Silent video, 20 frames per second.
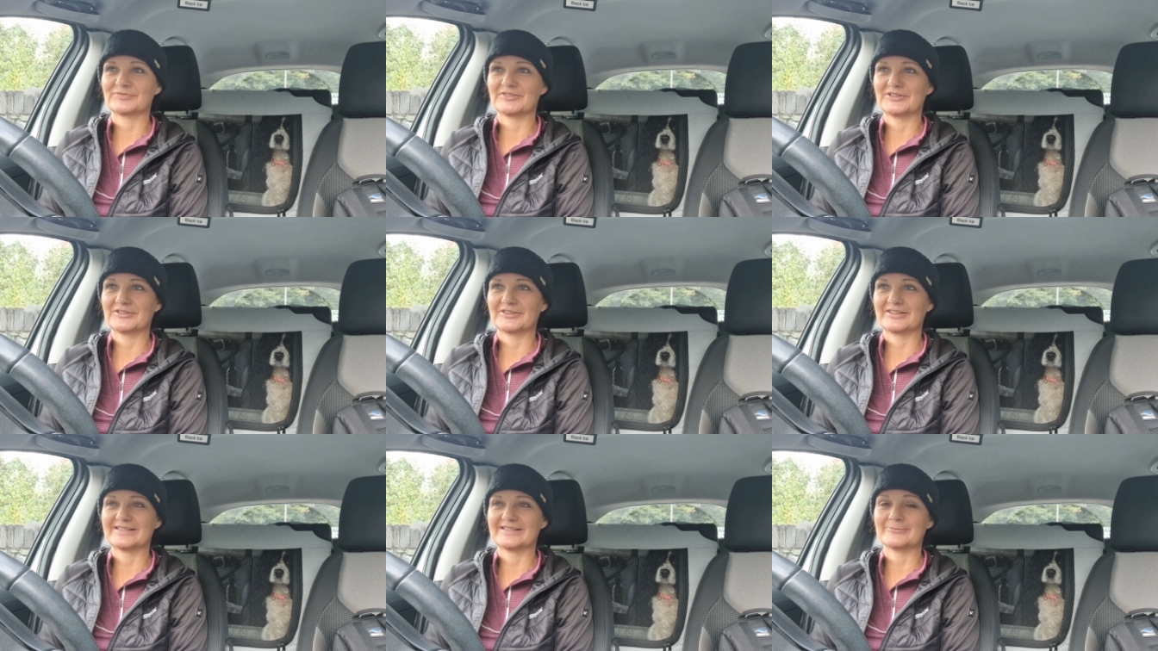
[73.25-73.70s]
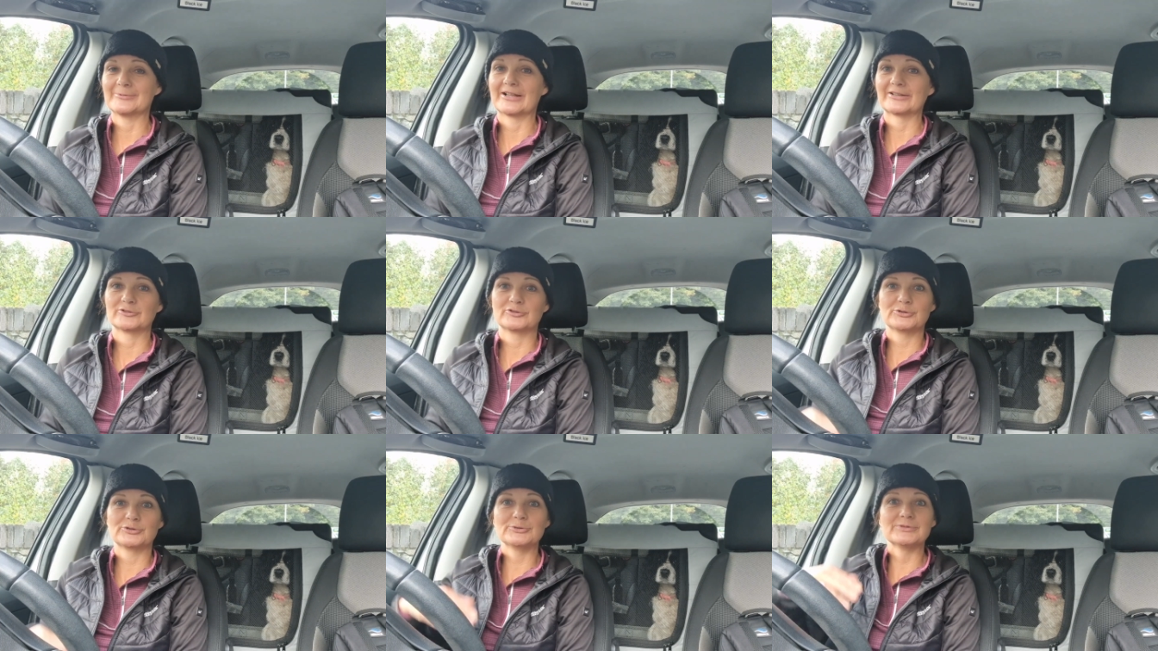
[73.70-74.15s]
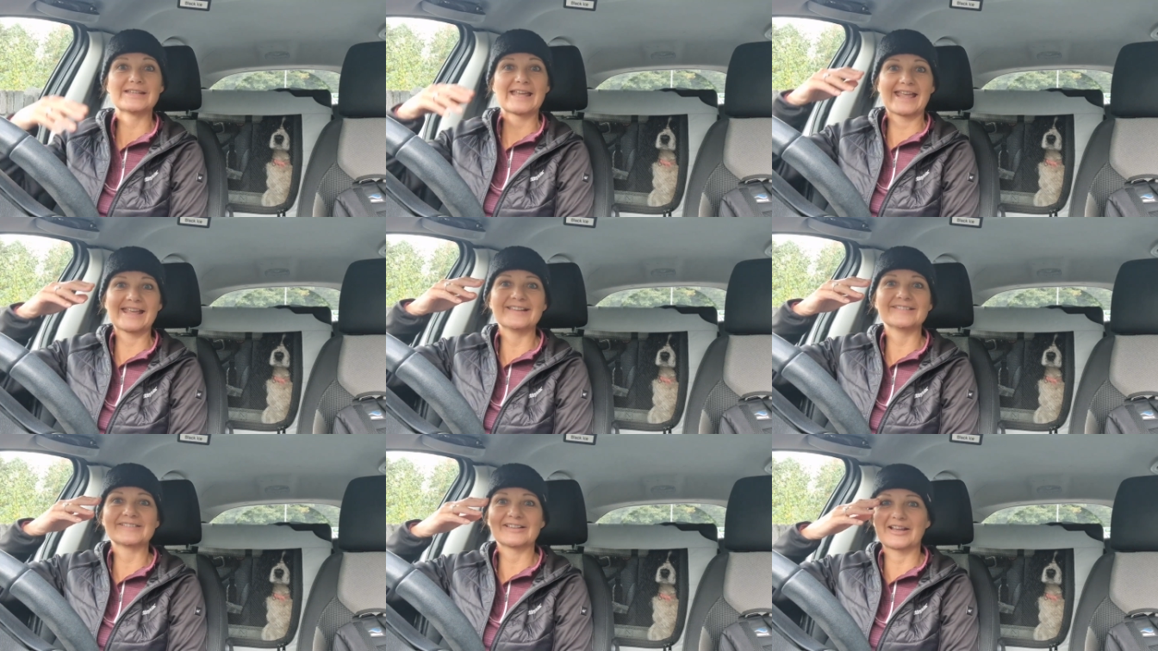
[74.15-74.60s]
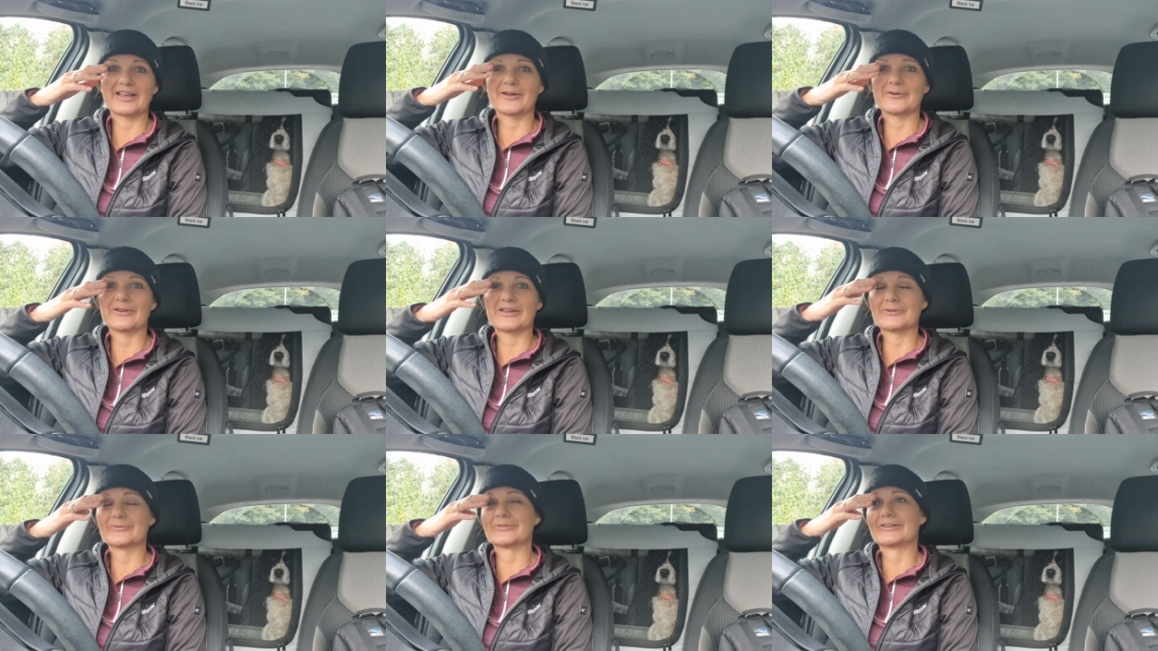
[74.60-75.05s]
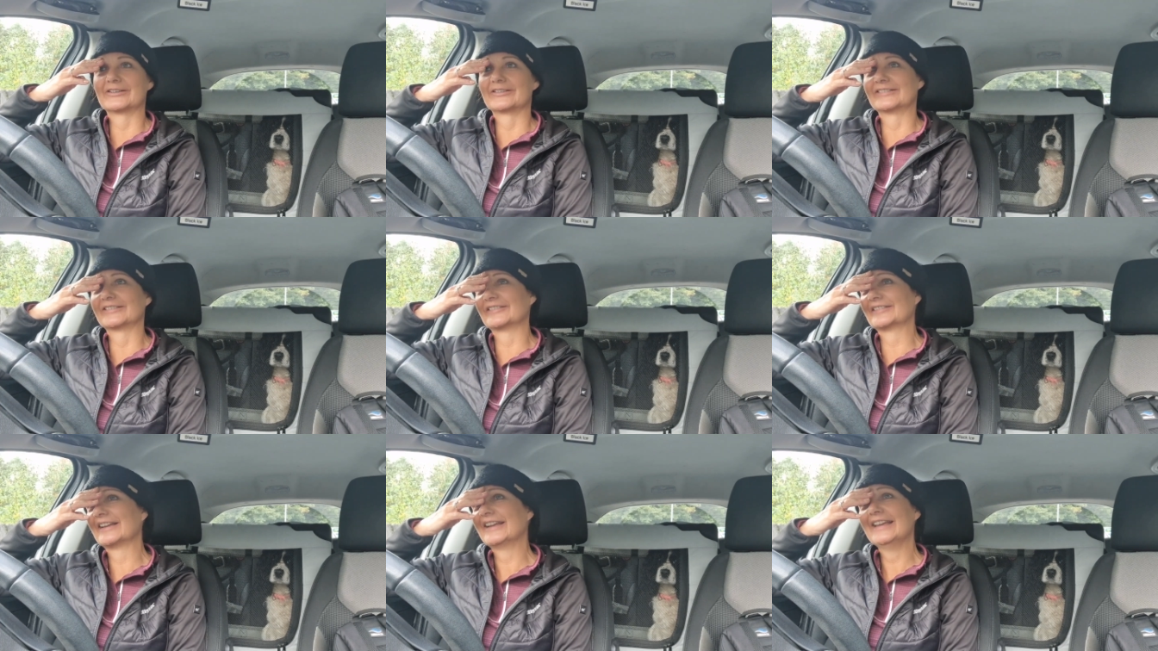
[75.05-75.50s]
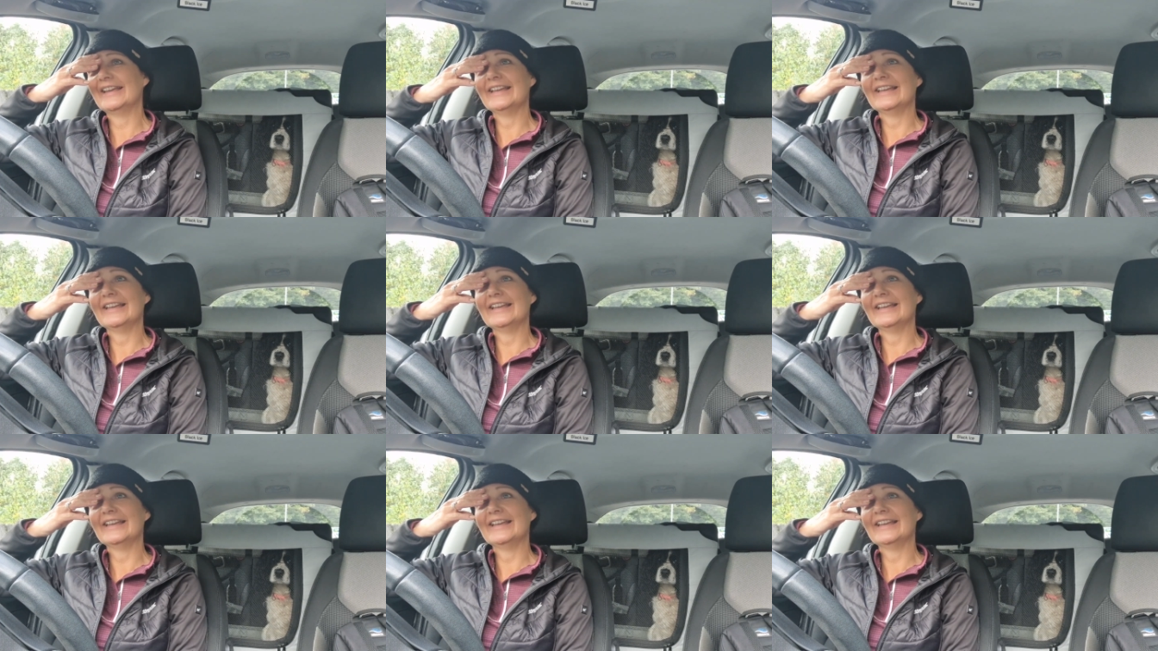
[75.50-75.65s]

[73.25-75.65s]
the other, well, 2 days ago it was.